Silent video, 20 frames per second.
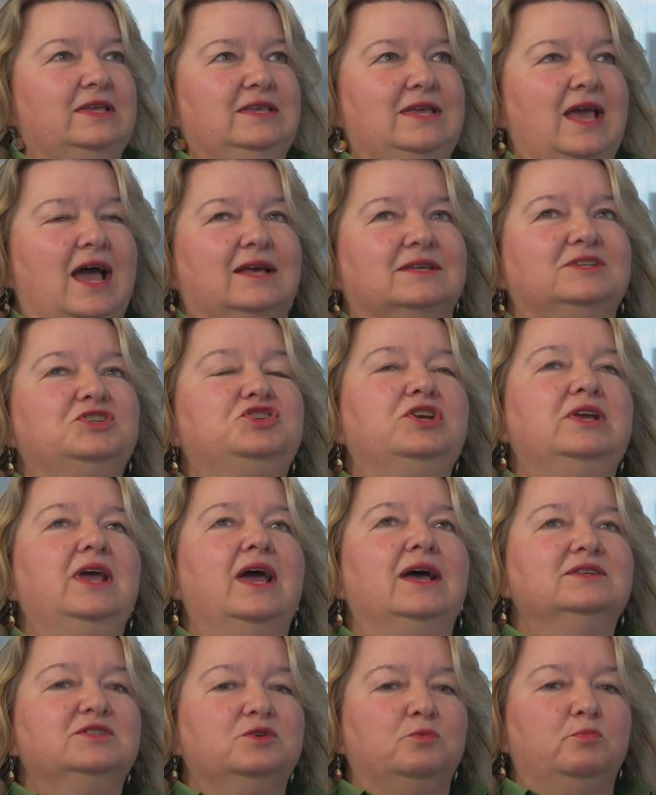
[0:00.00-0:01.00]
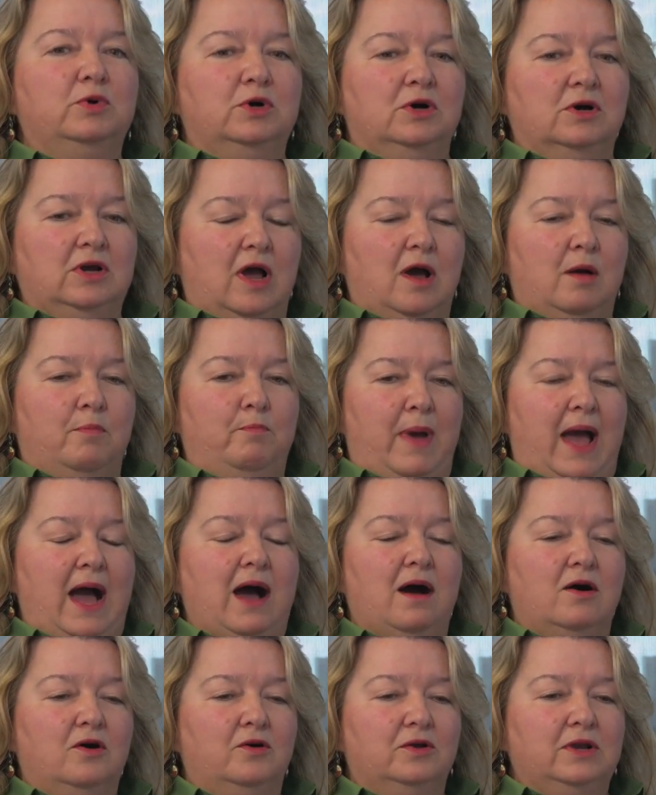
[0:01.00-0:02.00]
Yes, she has a book
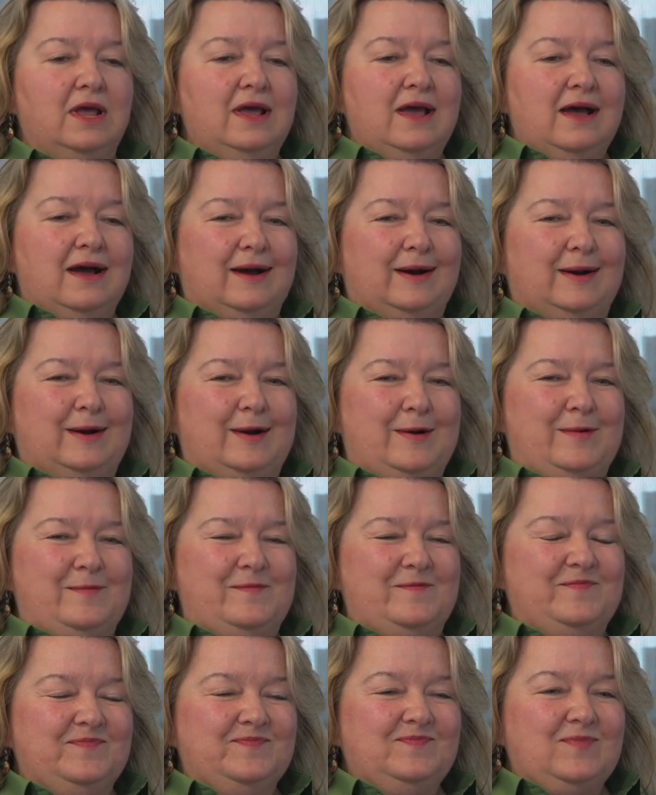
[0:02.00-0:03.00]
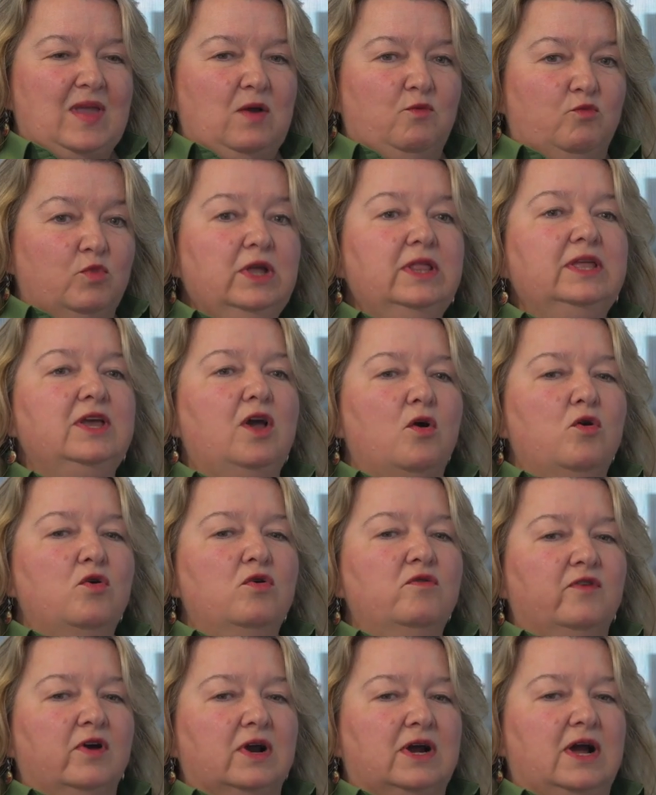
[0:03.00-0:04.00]
about really
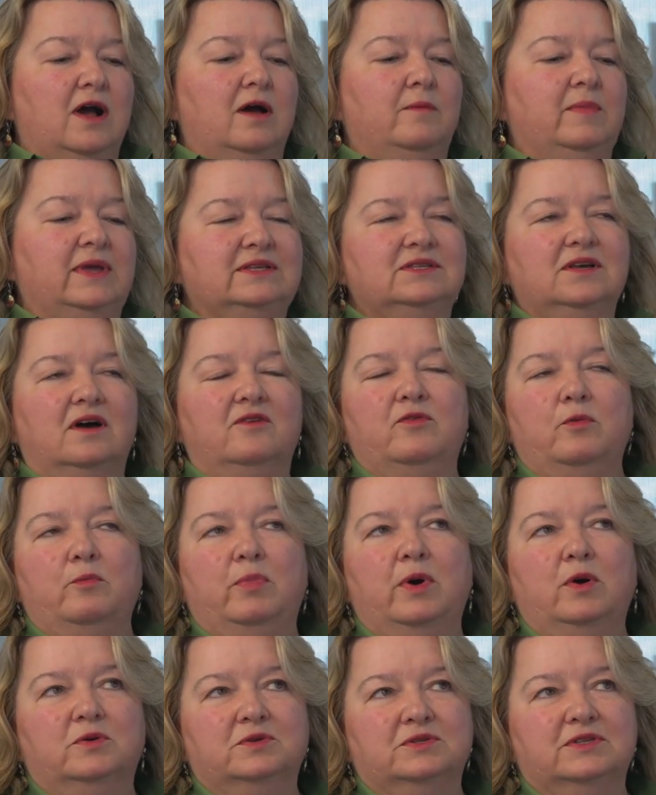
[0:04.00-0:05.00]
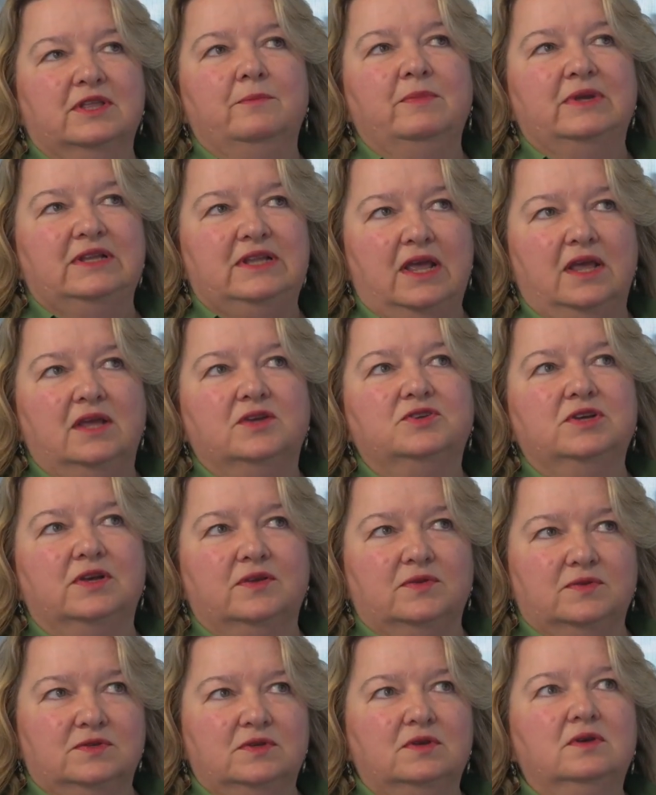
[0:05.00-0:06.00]
overcoming self-imposed
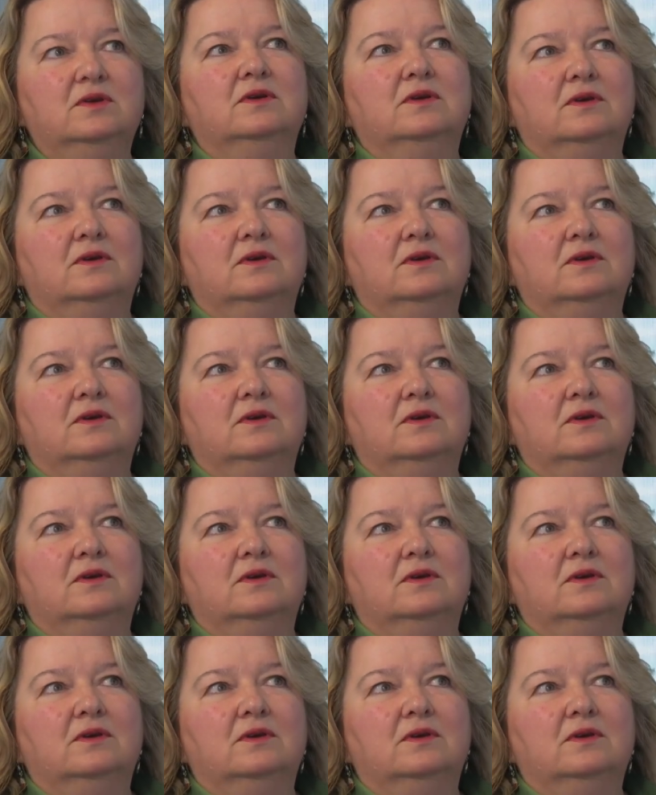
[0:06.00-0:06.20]
limitations.